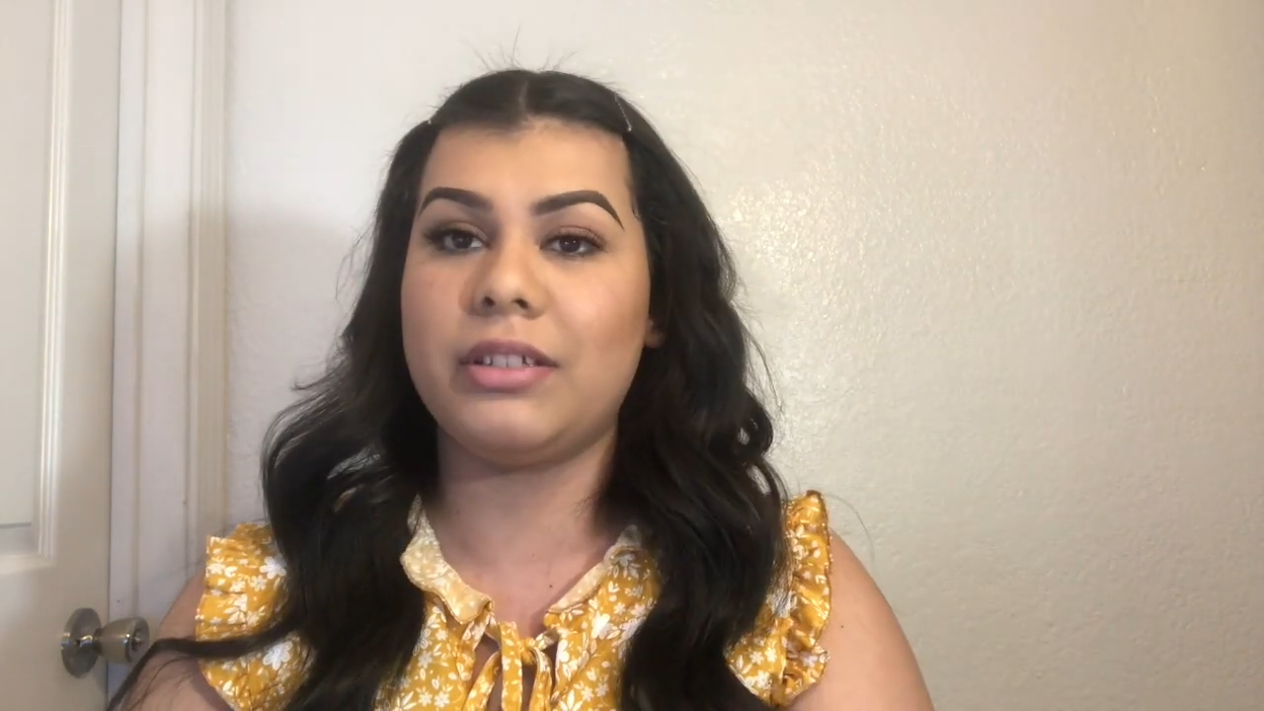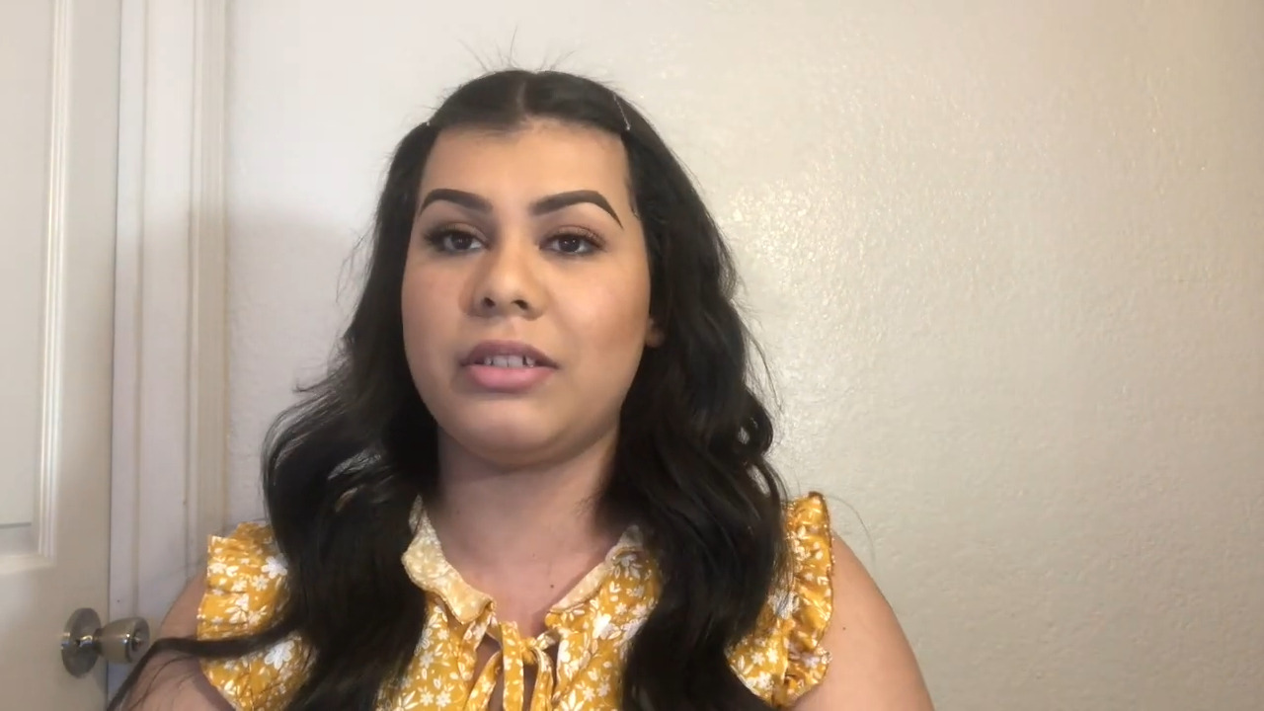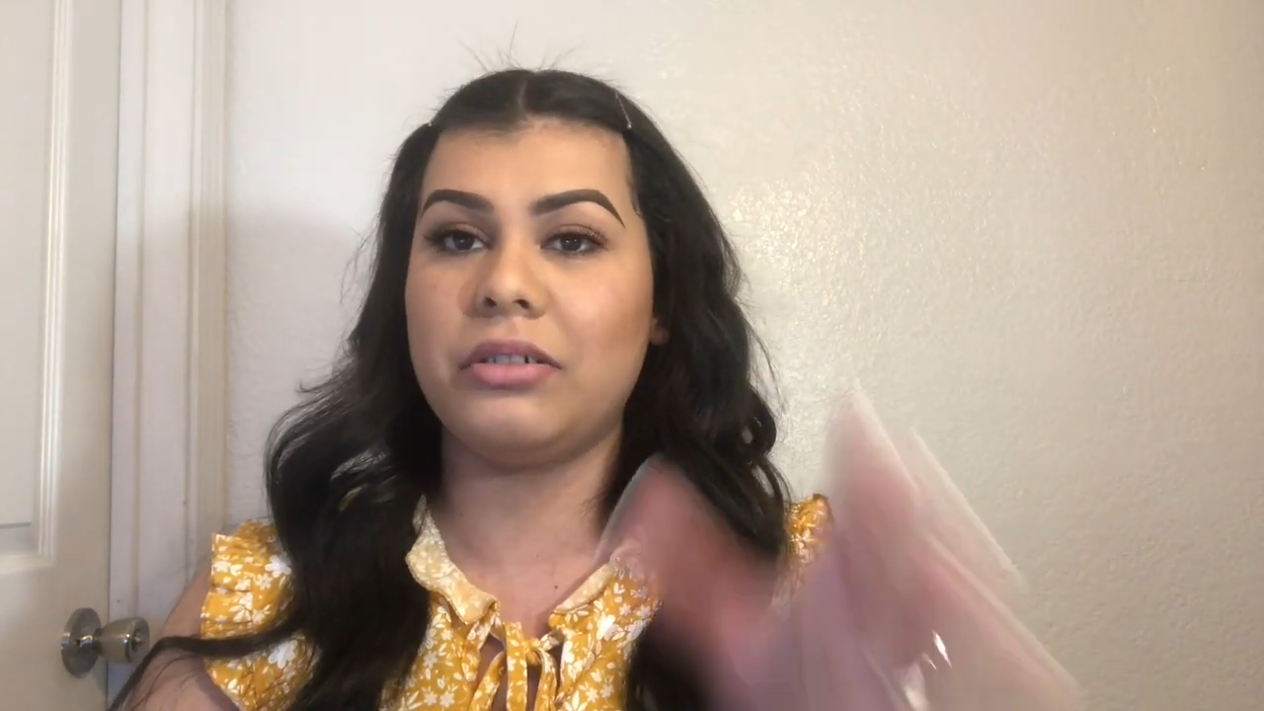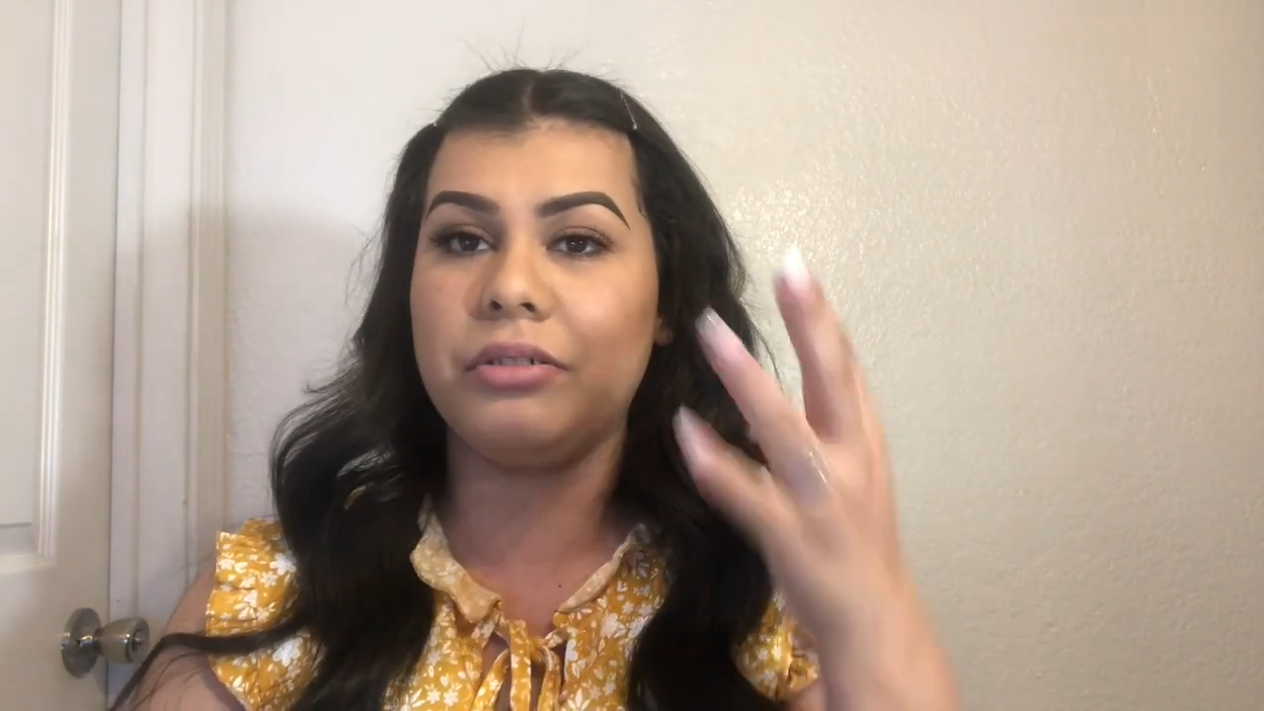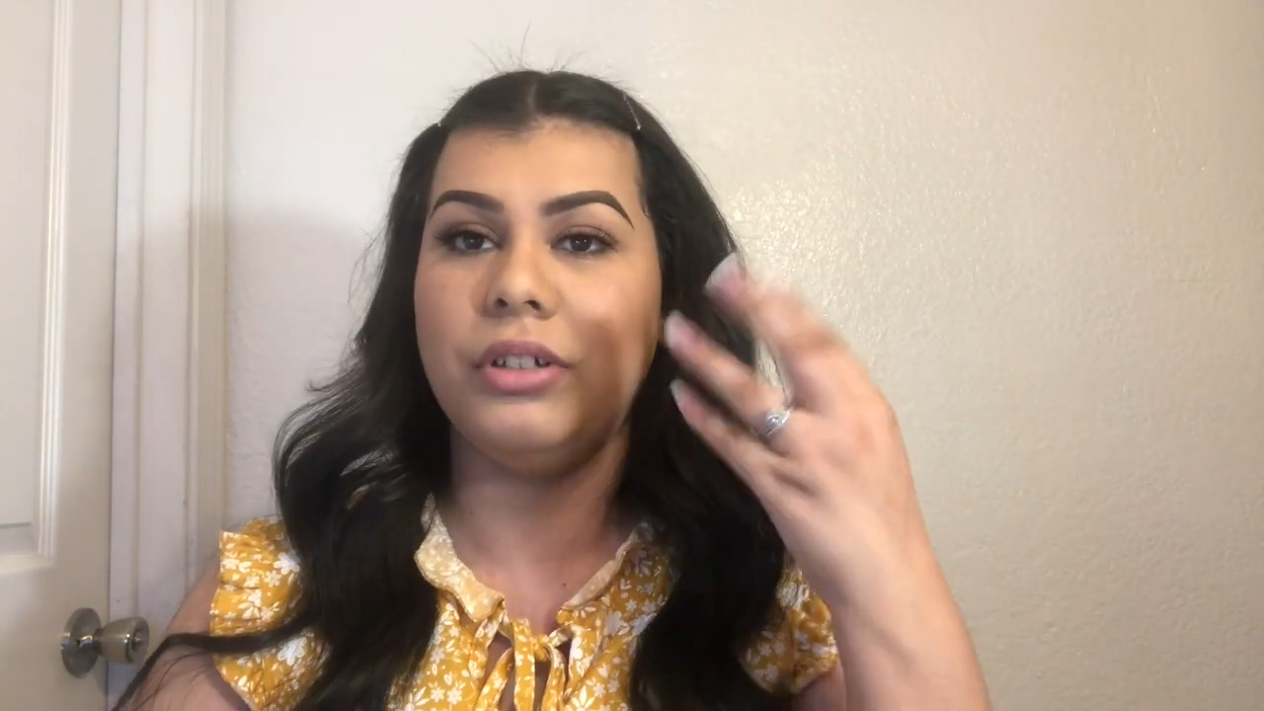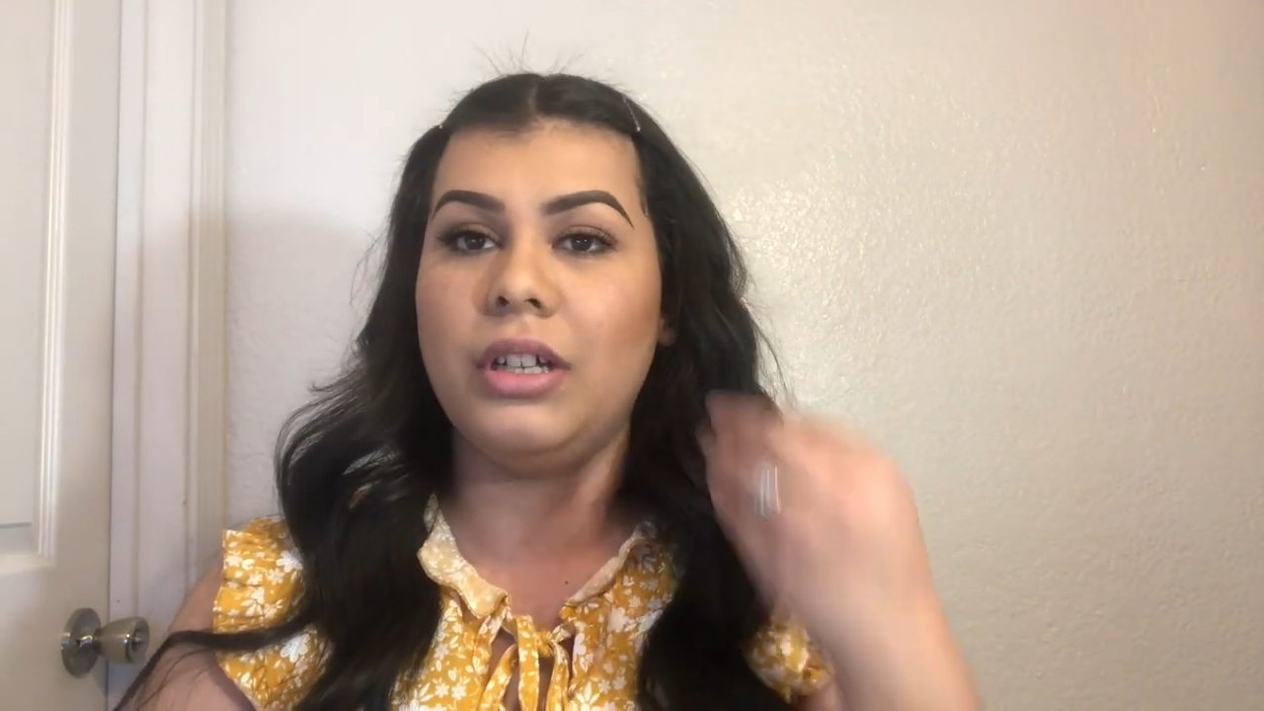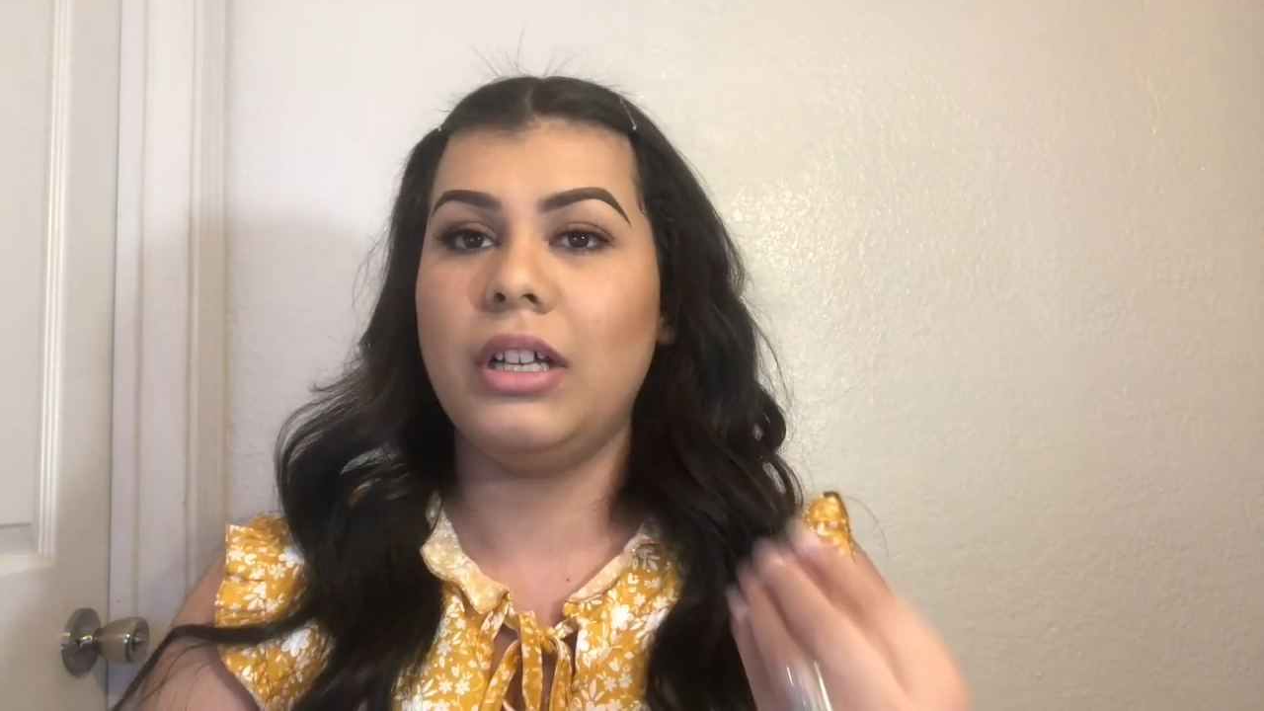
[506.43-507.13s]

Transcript: still